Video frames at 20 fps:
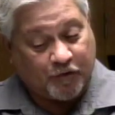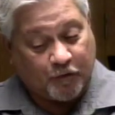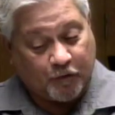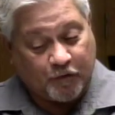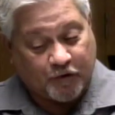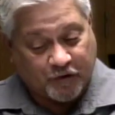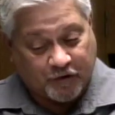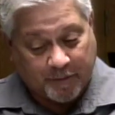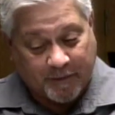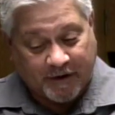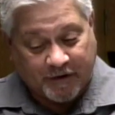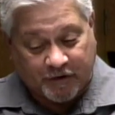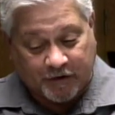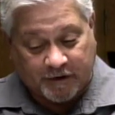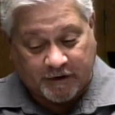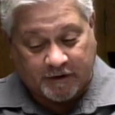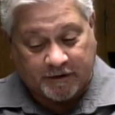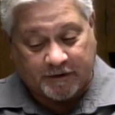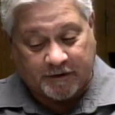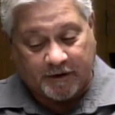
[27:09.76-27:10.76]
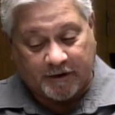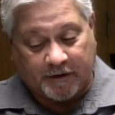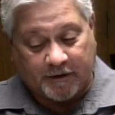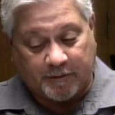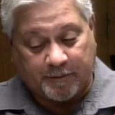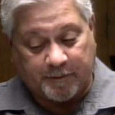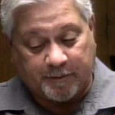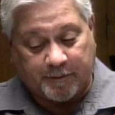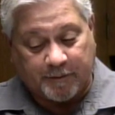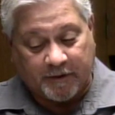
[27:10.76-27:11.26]
you just mentioned
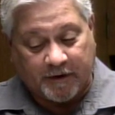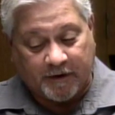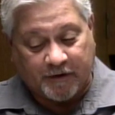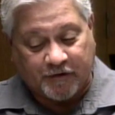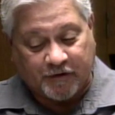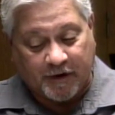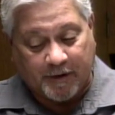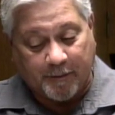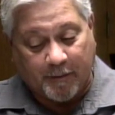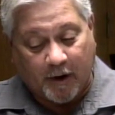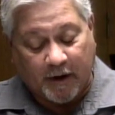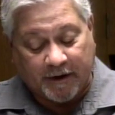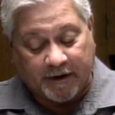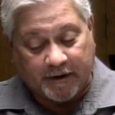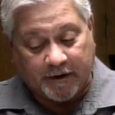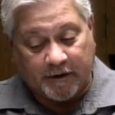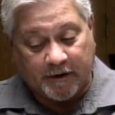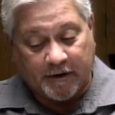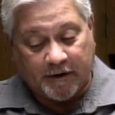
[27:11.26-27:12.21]
that St. Bonnie,